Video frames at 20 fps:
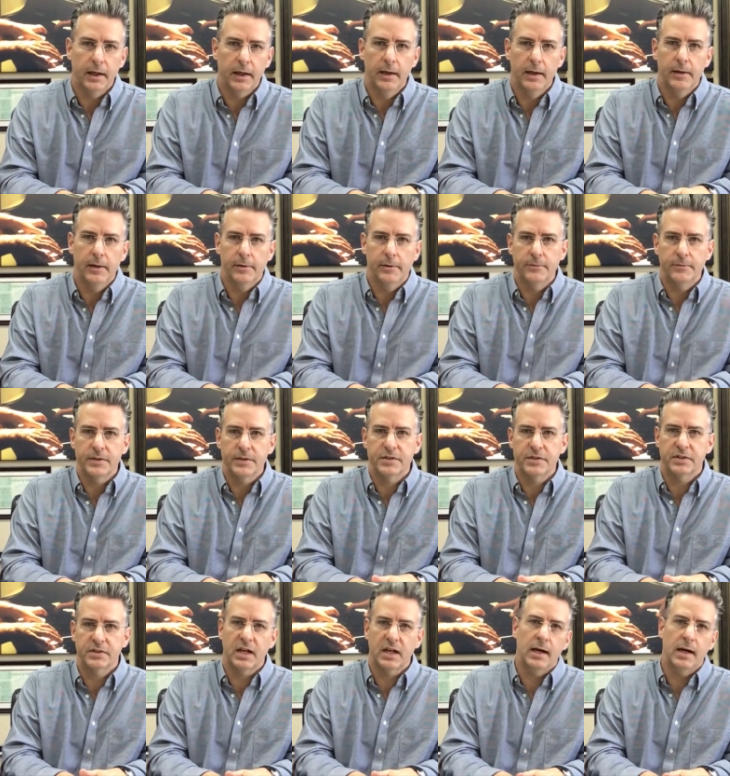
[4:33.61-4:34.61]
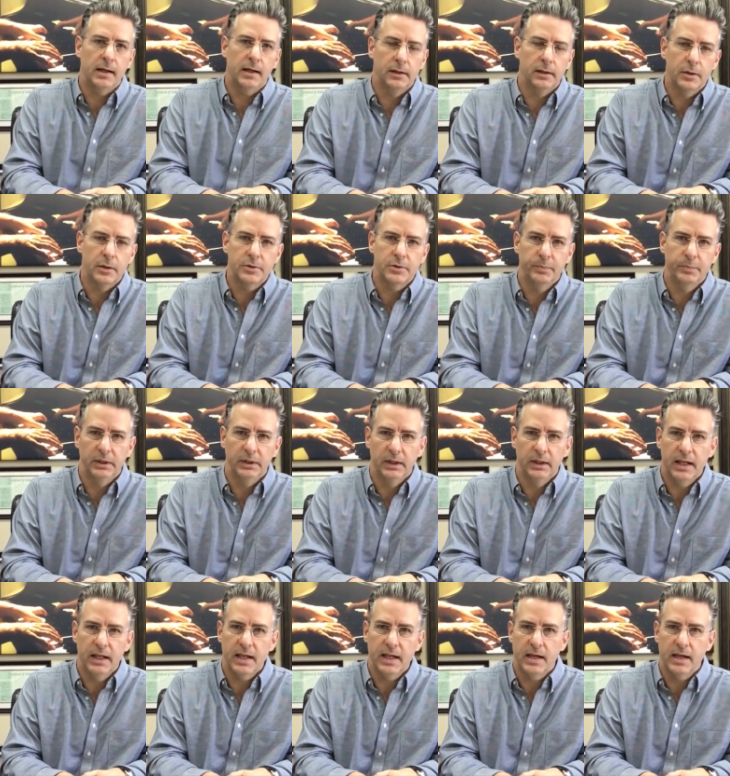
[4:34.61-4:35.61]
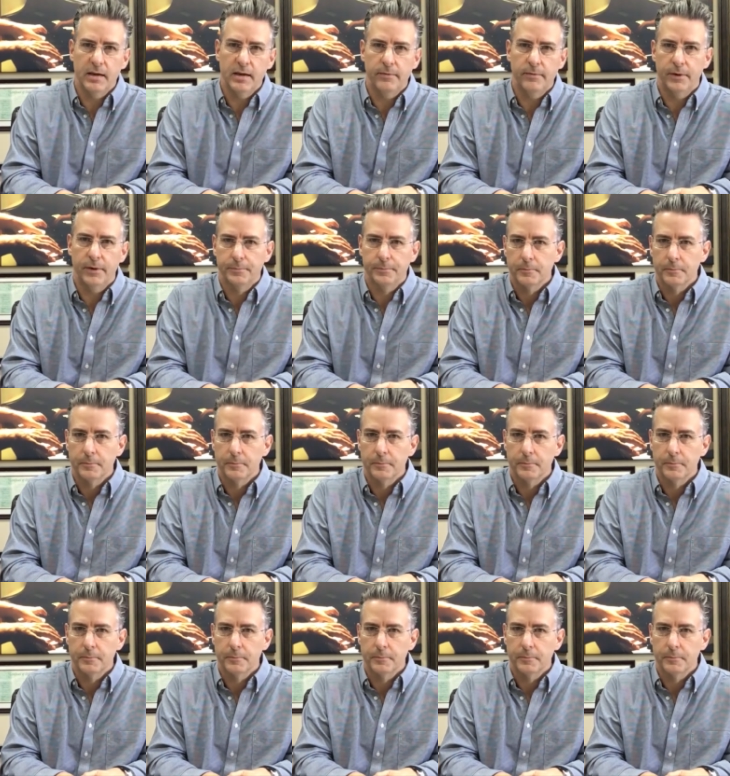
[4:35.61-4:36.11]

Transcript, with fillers: of scholars believe